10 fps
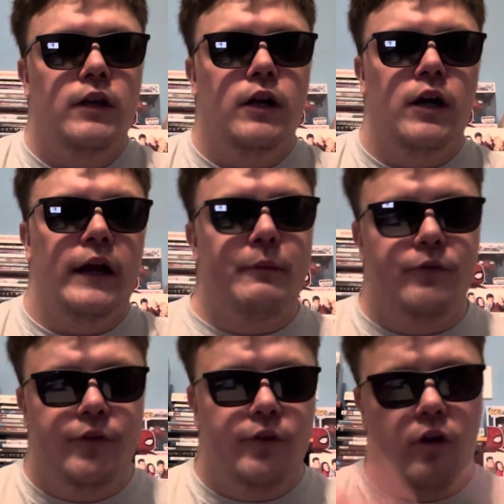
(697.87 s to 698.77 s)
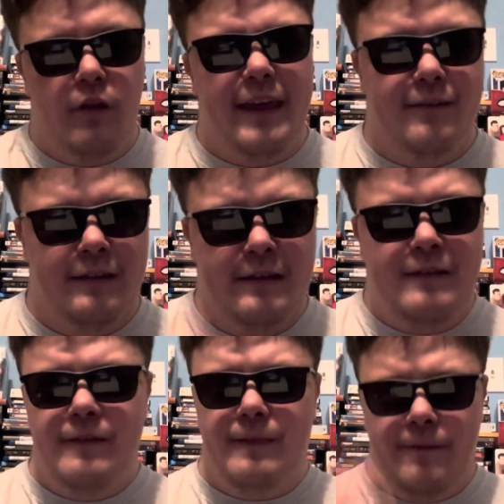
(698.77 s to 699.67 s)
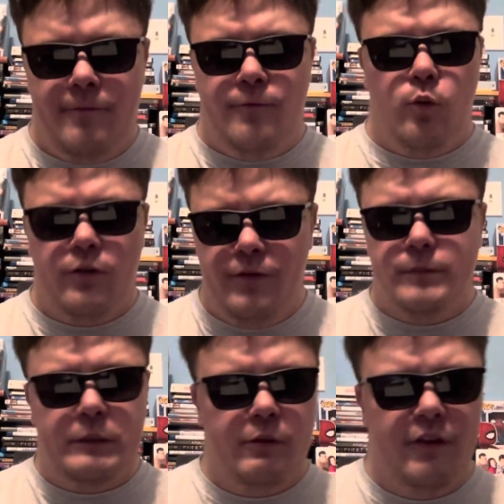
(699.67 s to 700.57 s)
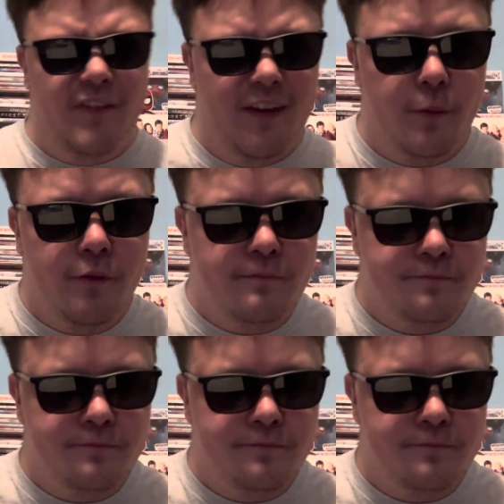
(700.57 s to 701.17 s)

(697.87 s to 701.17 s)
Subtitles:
I reviewed all like the 4 films that were available,